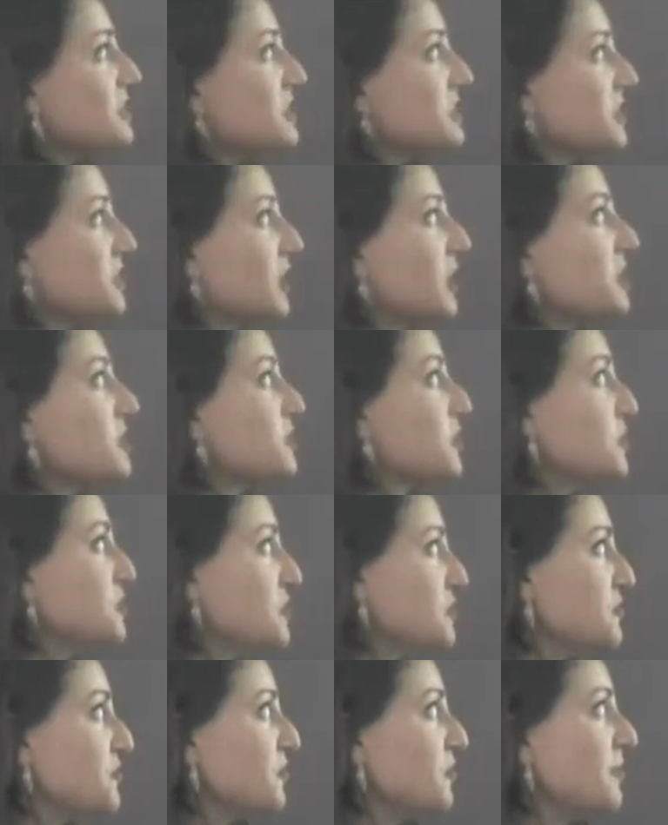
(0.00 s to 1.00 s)
to start
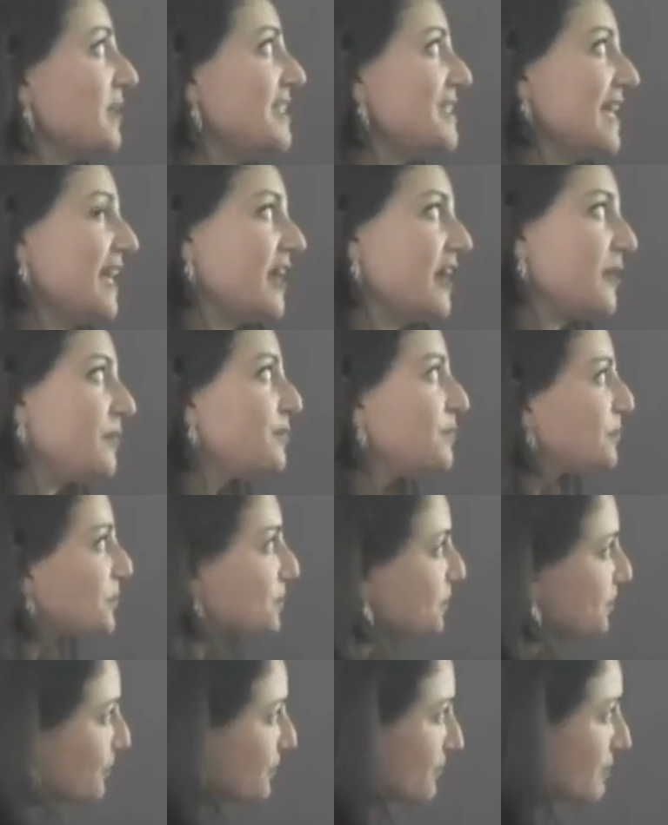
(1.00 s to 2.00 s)
searching for my data.
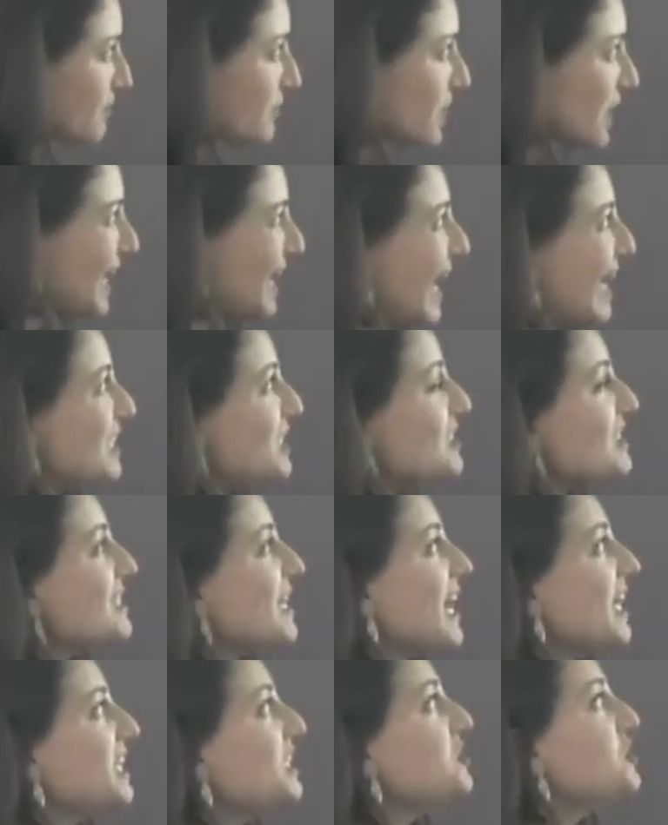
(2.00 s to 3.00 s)
And I
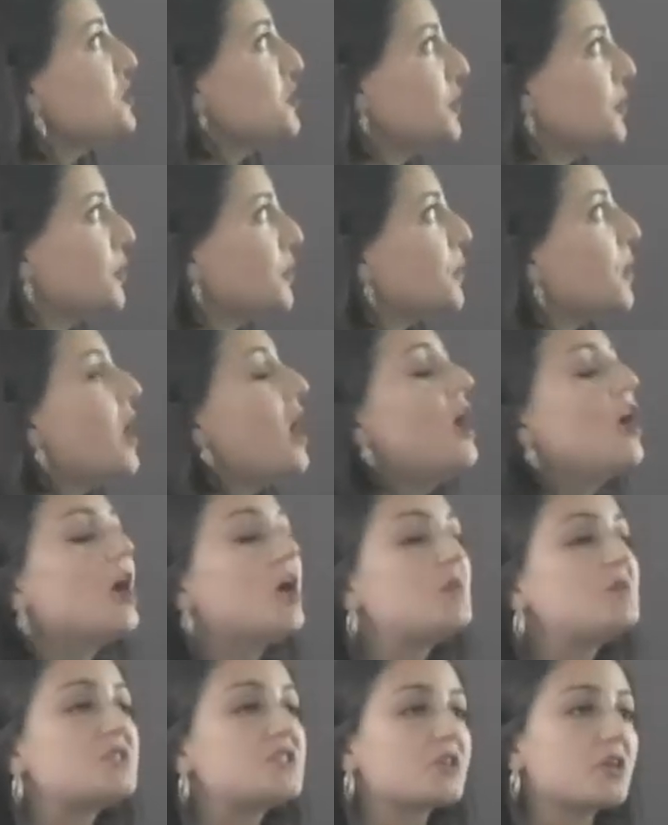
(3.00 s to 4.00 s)
decided to
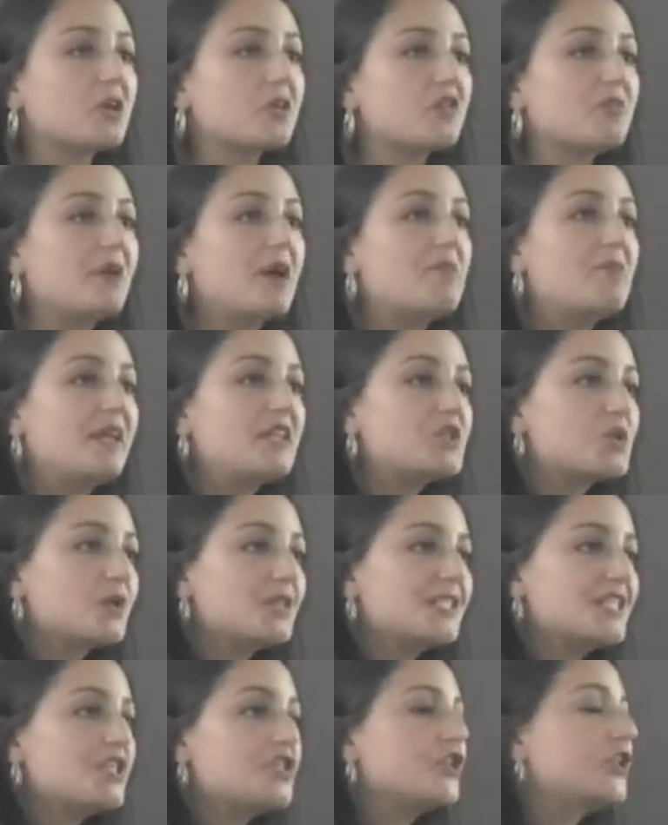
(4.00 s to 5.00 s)
observe my
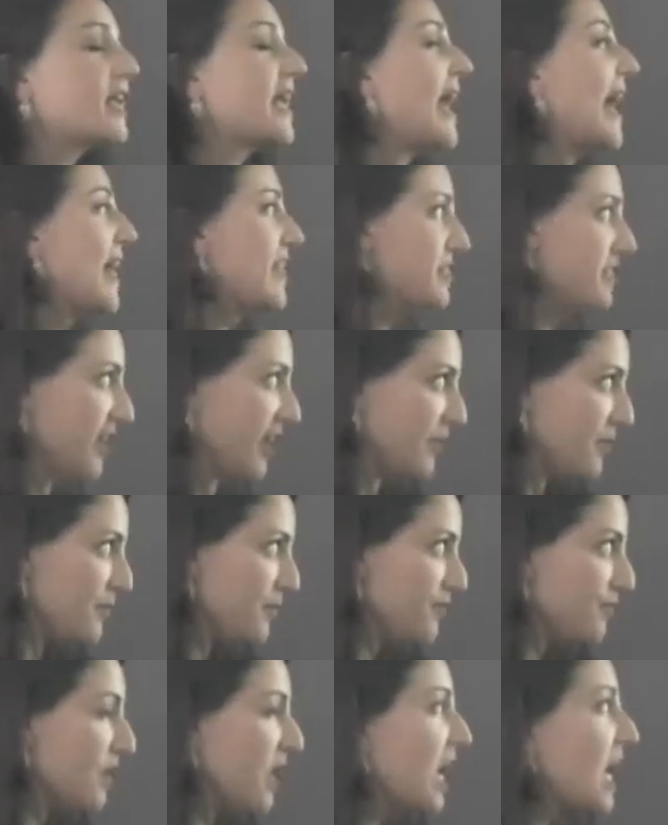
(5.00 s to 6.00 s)
mentor teacher, Kathy,
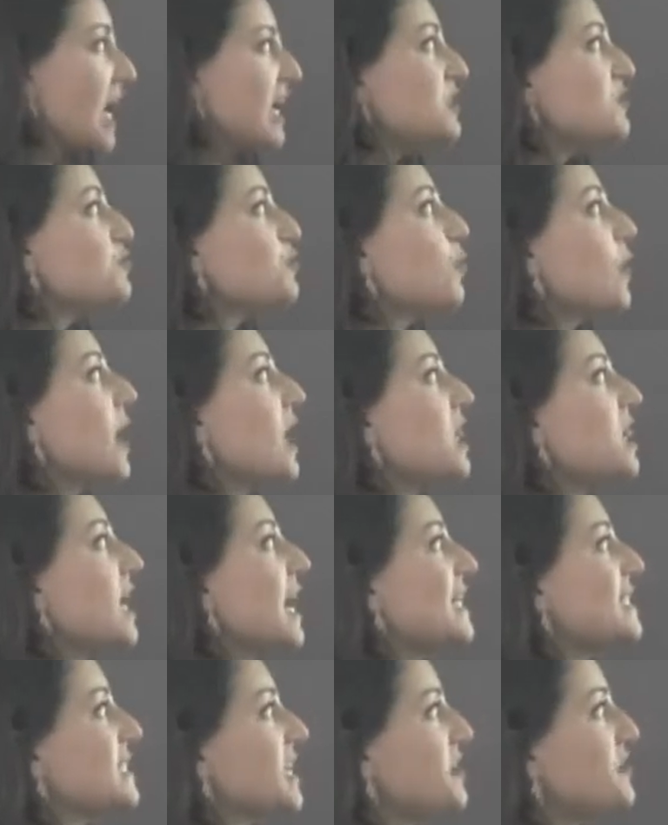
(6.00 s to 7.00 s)
as well
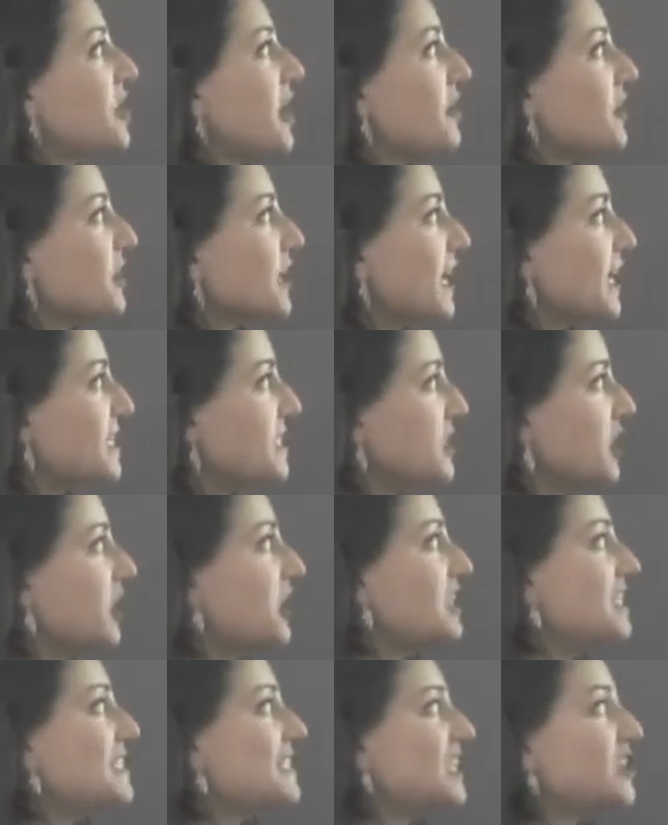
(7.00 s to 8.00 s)
as another
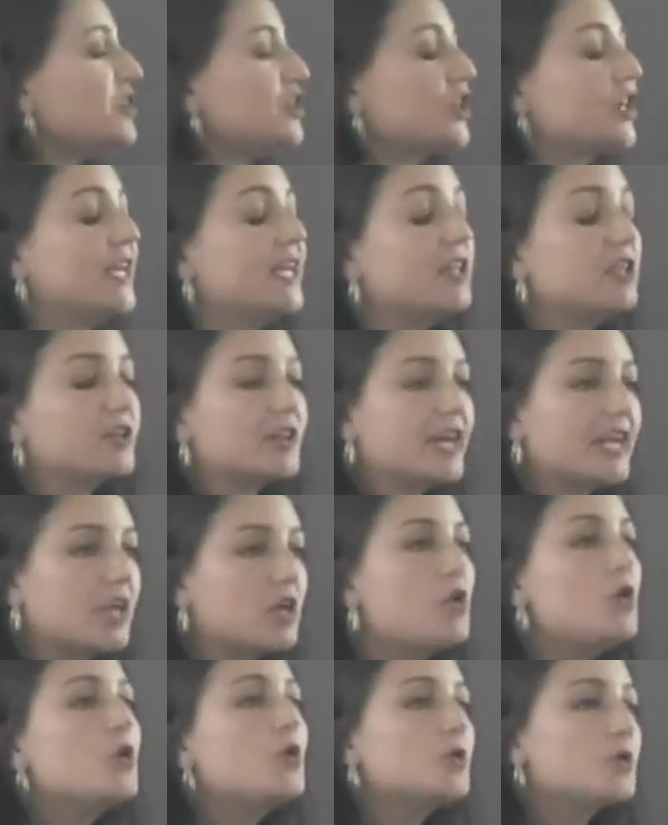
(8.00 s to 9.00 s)
kindergarten teacher, Hillary,
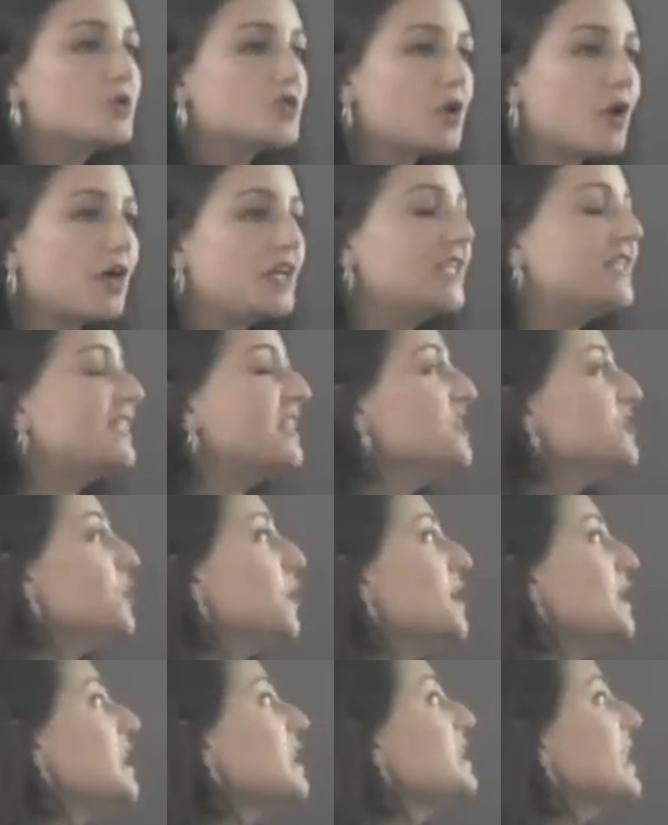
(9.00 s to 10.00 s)
who taught in the
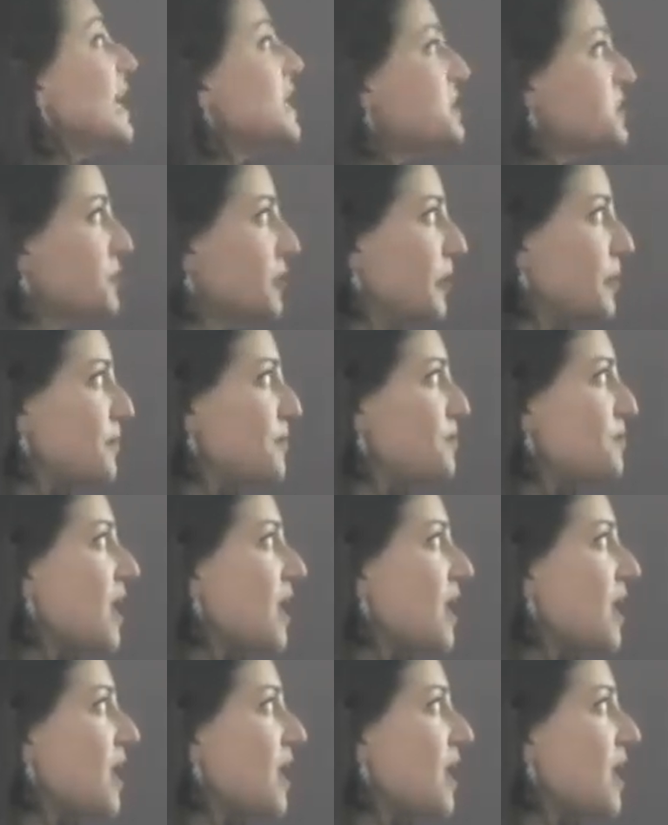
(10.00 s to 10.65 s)
adjoining classroom.